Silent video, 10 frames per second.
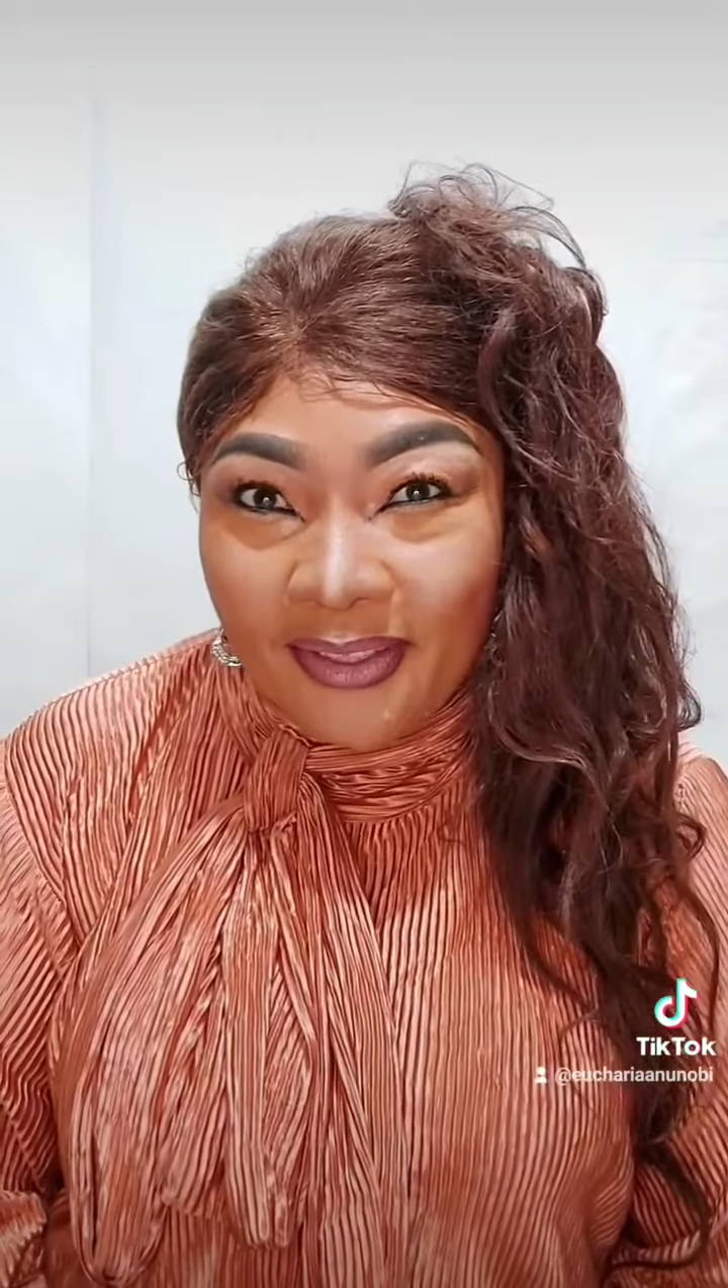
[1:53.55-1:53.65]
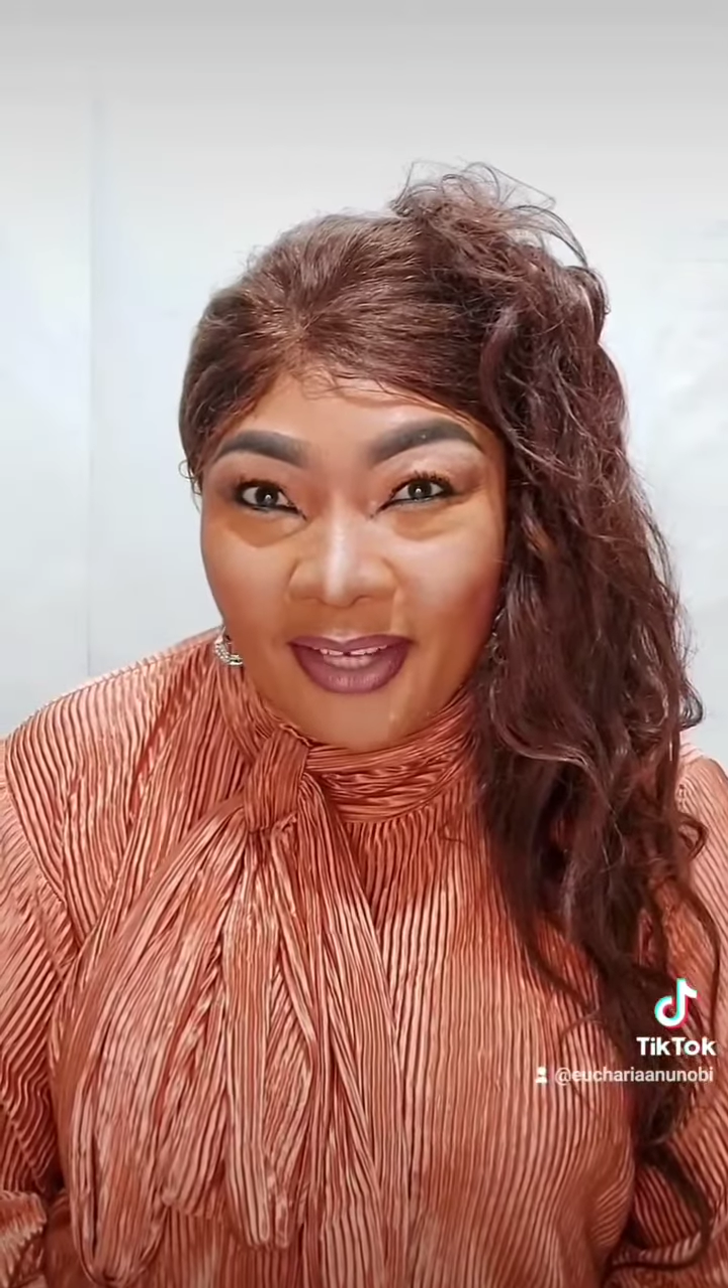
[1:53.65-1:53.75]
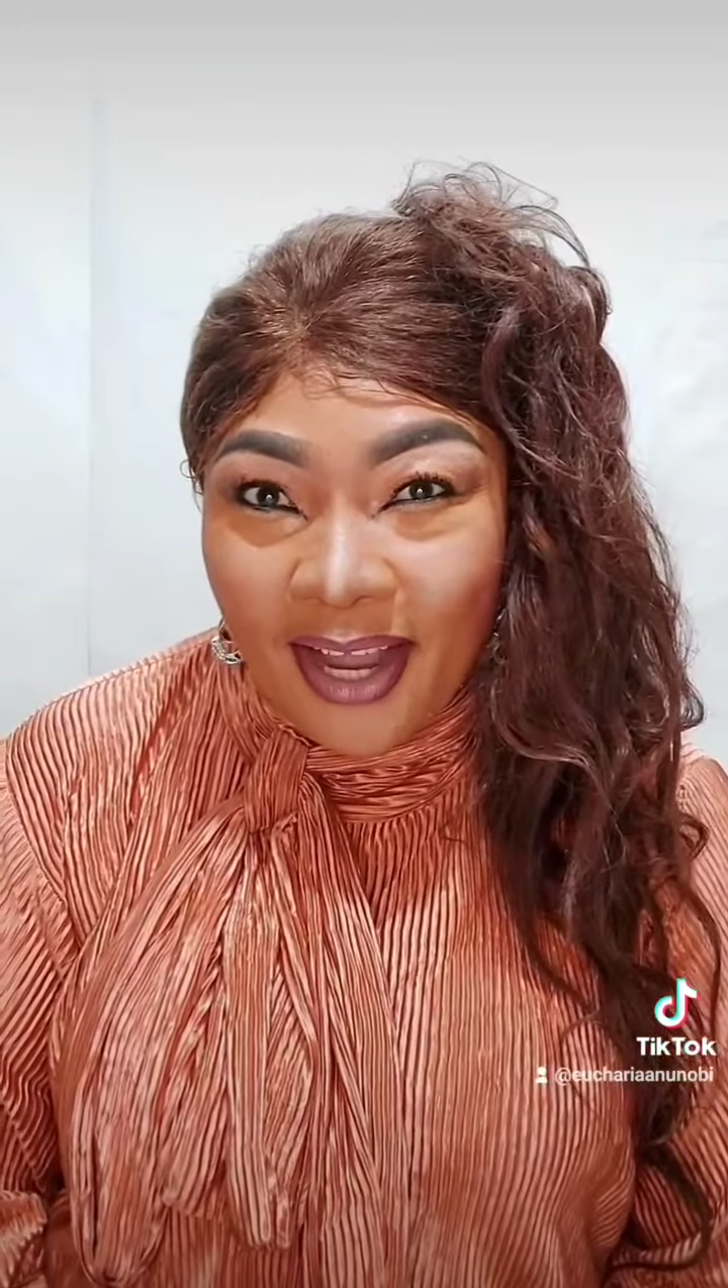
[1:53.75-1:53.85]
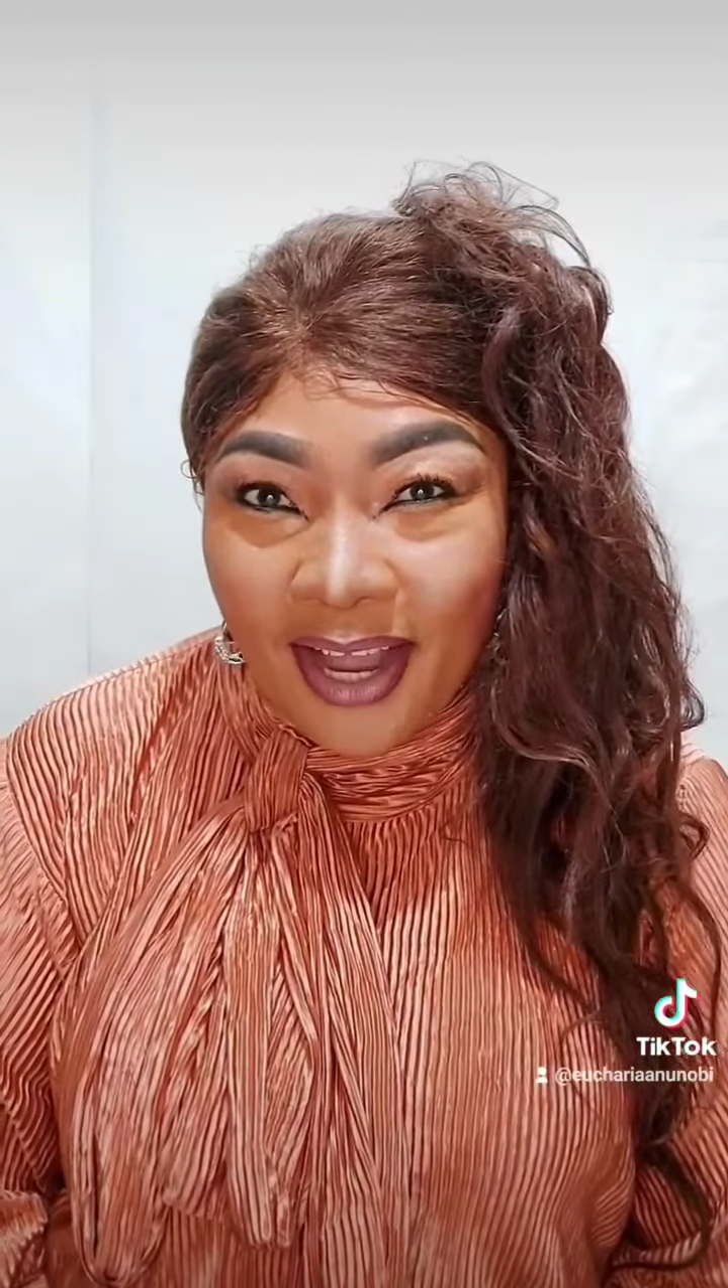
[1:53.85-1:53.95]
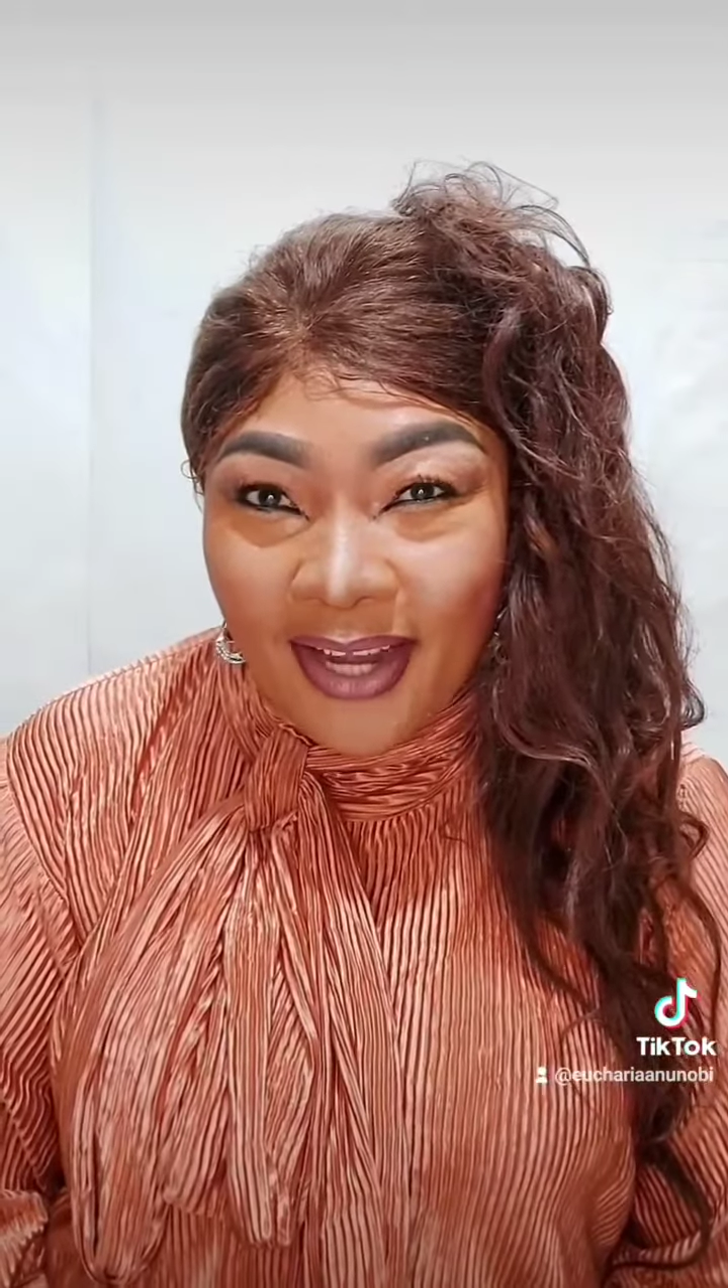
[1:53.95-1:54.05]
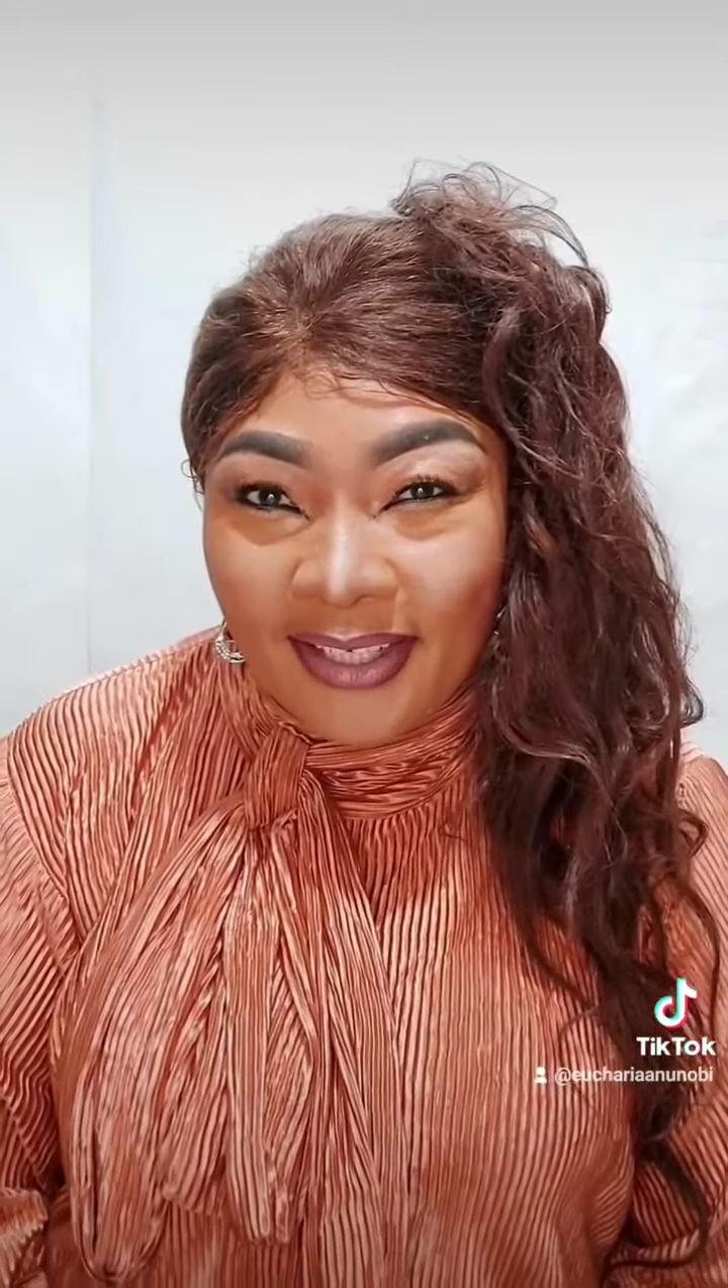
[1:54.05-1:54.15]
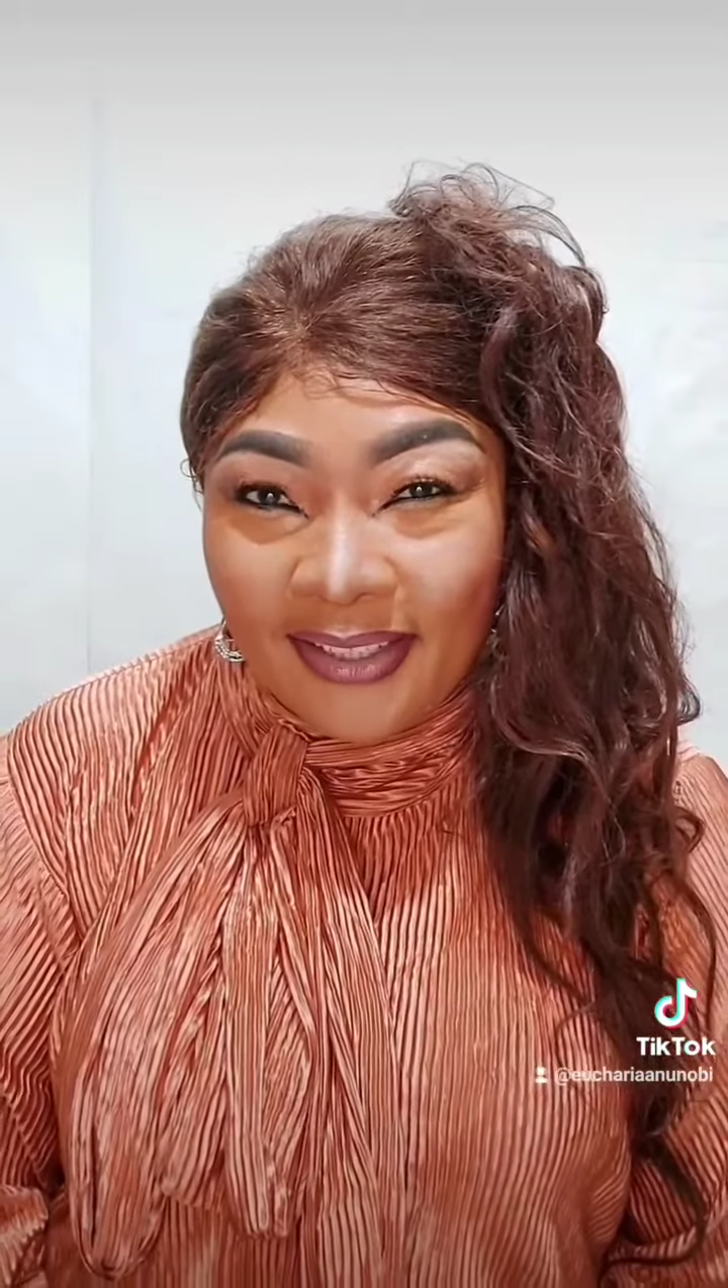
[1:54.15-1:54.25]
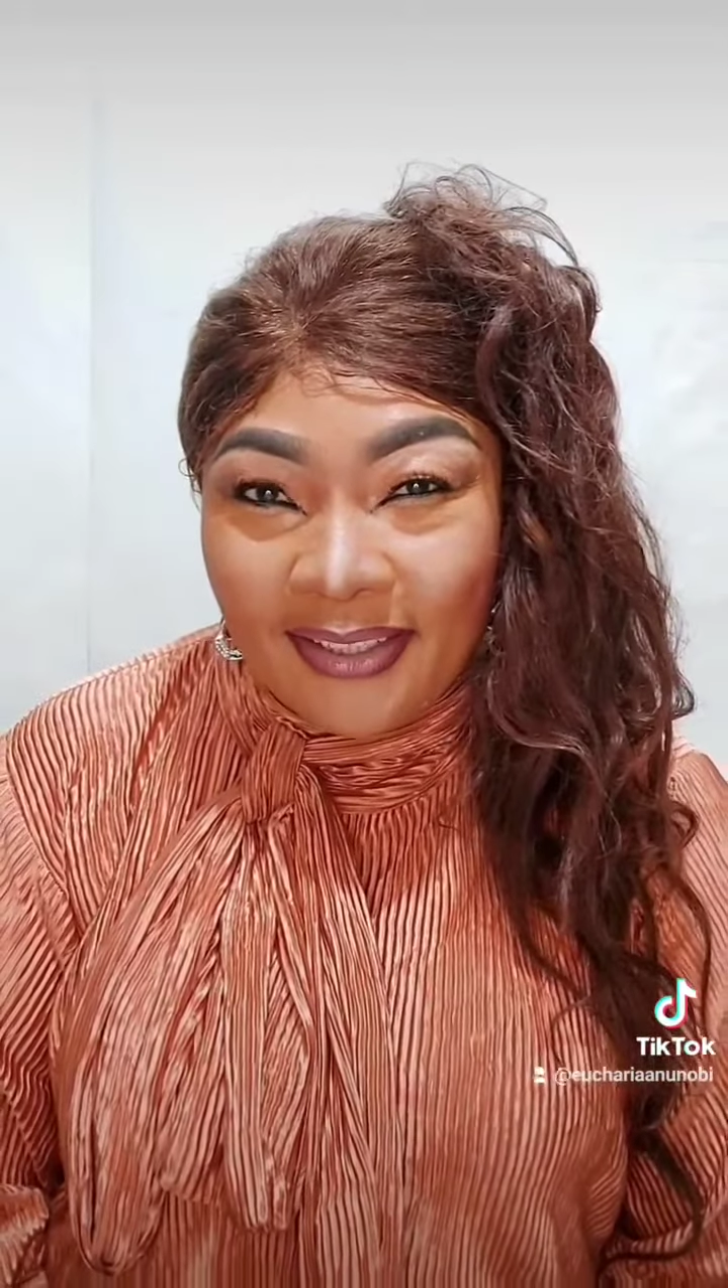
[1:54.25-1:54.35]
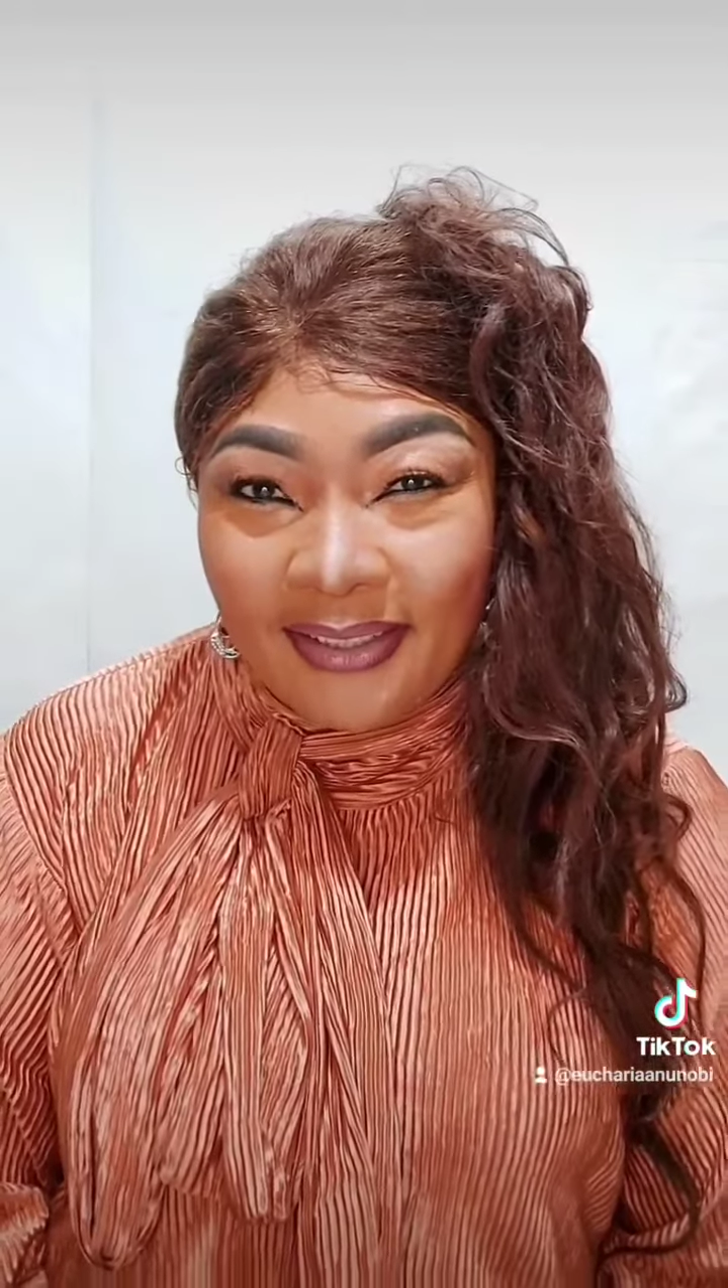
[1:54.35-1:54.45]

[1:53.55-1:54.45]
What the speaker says: dead.